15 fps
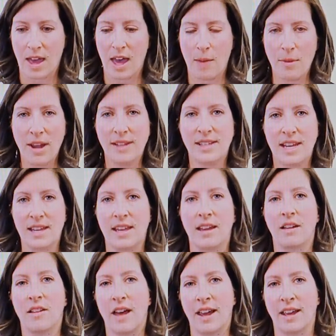am I
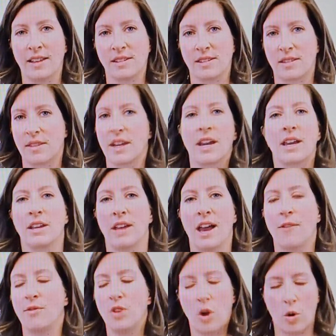taking clients that I
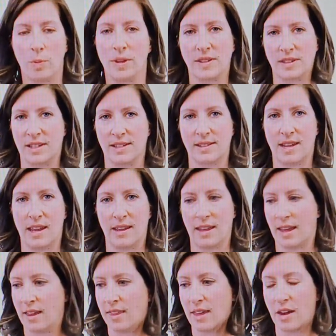have no business
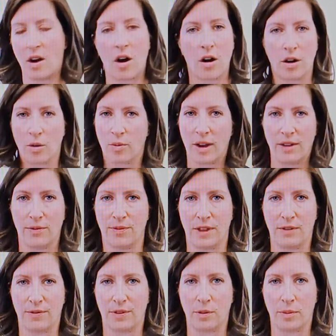taking, that aren't a right
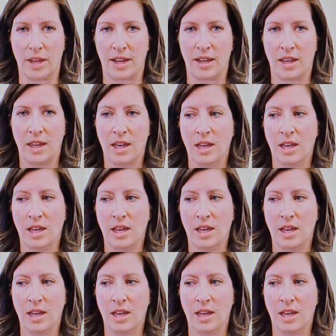fit for me,